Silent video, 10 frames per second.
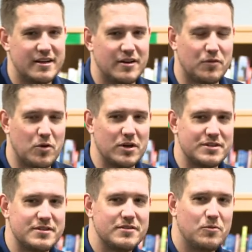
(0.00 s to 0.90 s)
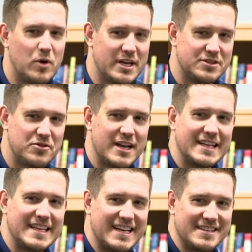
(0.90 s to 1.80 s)
Of course, what he's trying to
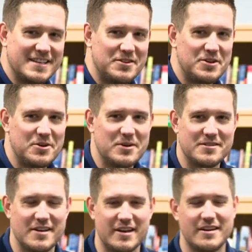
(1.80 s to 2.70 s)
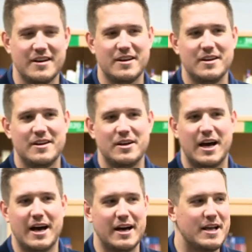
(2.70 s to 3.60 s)
lead us into is that
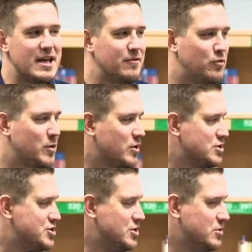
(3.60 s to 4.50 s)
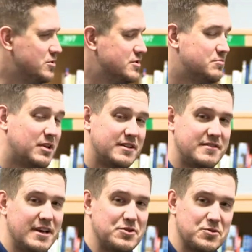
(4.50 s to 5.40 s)
uh, if we were to choose, let's
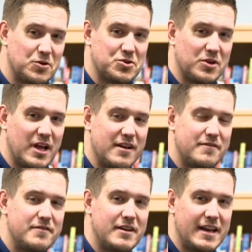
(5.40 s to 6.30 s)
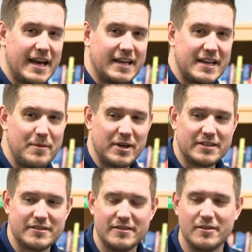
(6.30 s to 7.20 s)
say, social life and
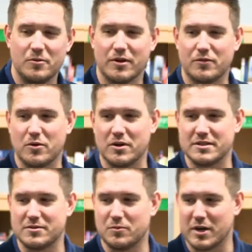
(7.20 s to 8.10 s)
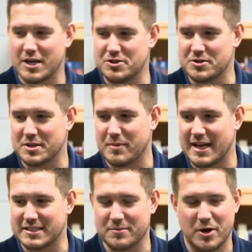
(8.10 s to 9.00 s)
academics, well, of course, we're not choosing
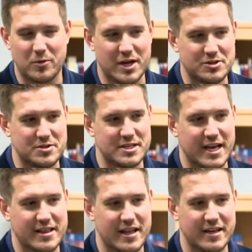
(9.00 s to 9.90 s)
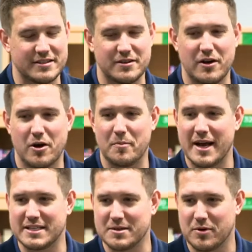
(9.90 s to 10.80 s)
basketball, we're not choosing athletics, and our
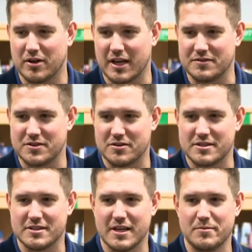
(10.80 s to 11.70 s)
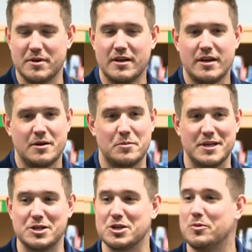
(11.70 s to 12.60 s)
basketball life starts to slip.
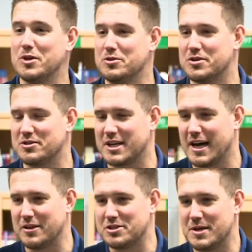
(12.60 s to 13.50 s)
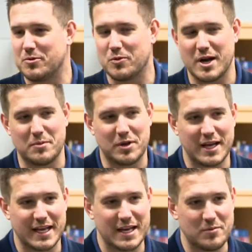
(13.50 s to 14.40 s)
Potentially, we lose our scholarship and we're not
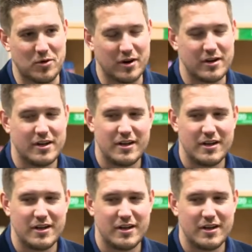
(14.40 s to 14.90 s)
playing anymore